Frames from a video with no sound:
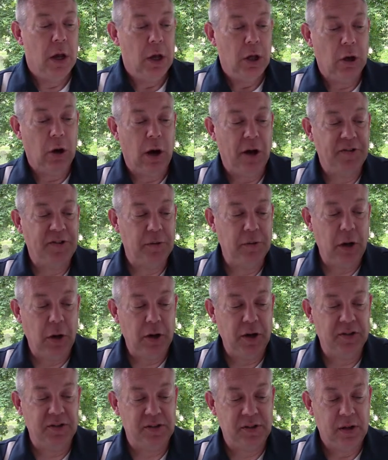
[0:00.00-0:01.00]
You also
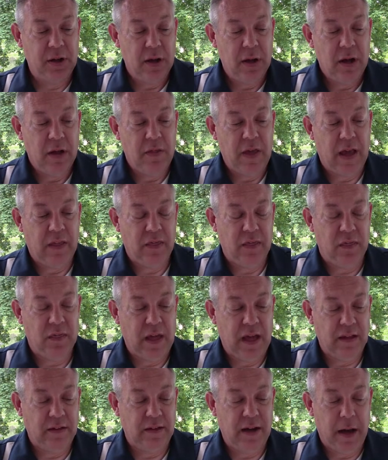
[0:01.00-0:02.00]
notice that,
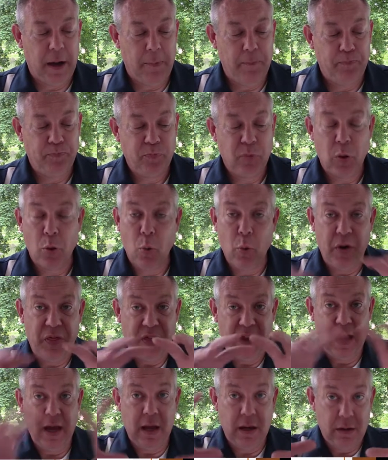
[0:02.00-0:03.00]
that um,
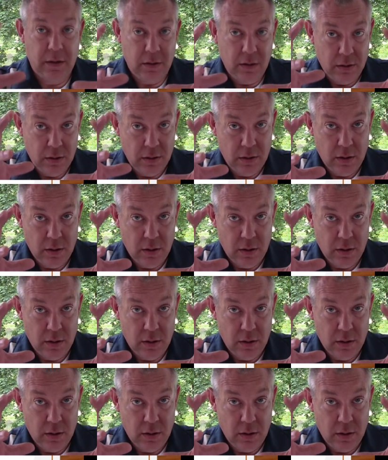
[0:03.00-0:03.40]
within